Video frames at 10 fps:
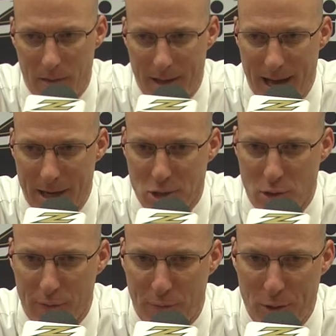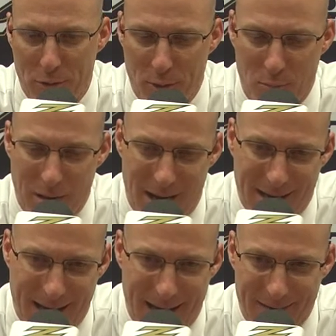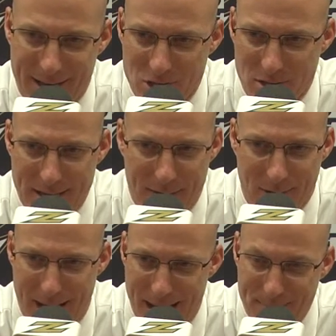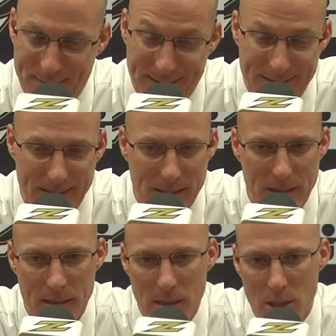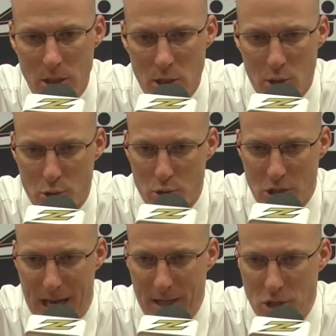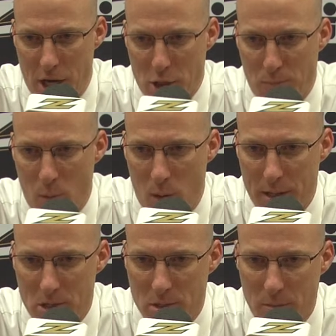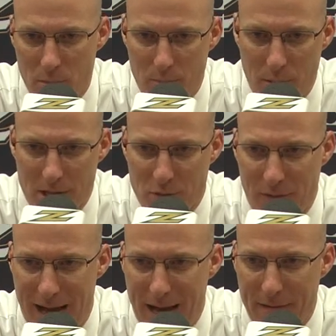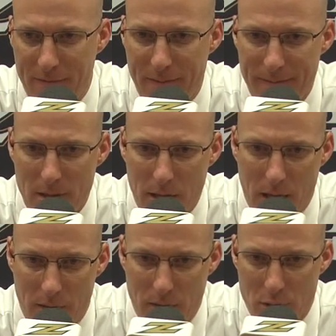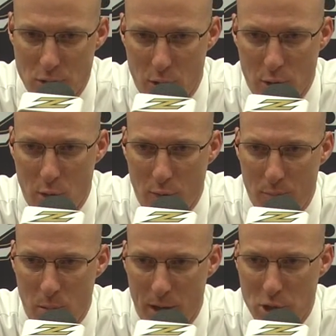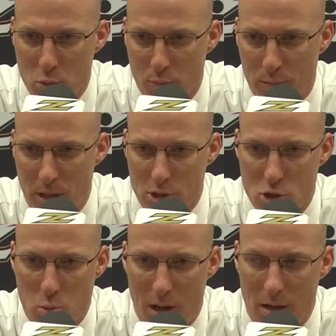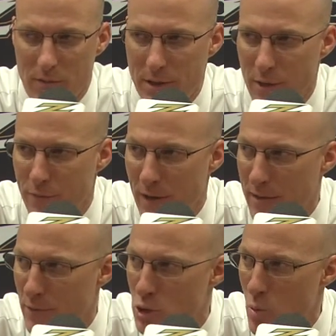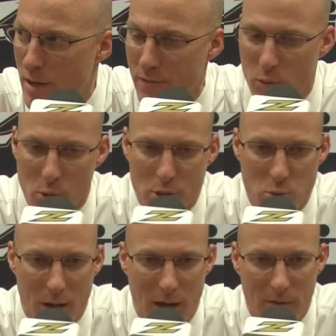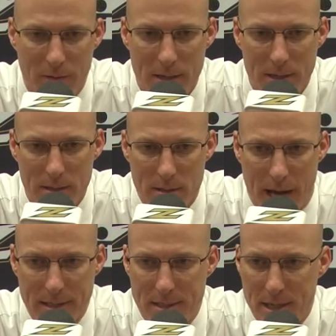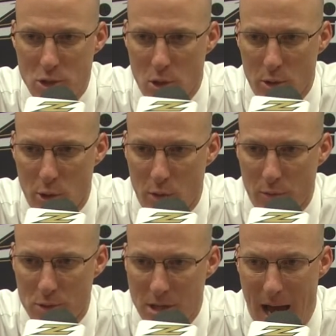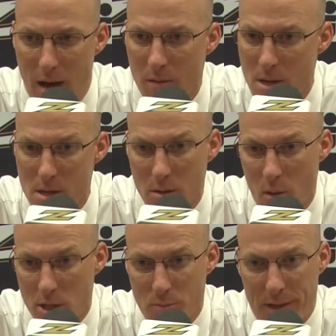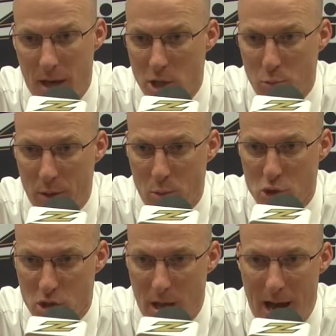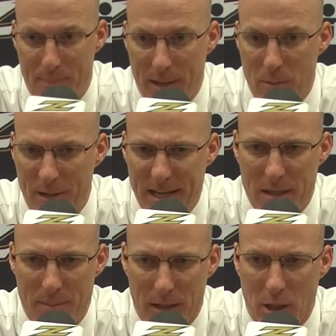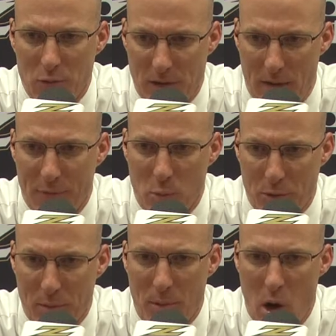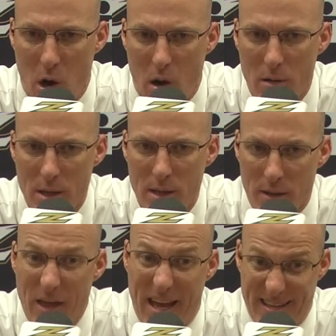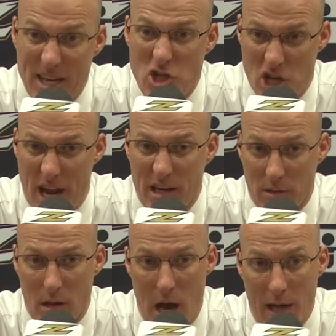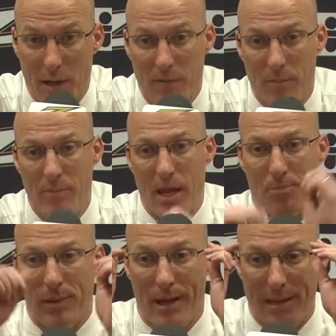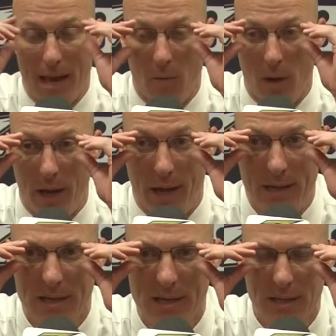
They got us on a free throw blockout. That should never happen. You know, so second chance points. Plus 5, and then the turnover points were plus 12 in their favor, 24-12, 19 turnovers. Now, it wasn't because we were sloppy. We needed to be a little tougher with the ball. They initiated a lot of them. They play that way.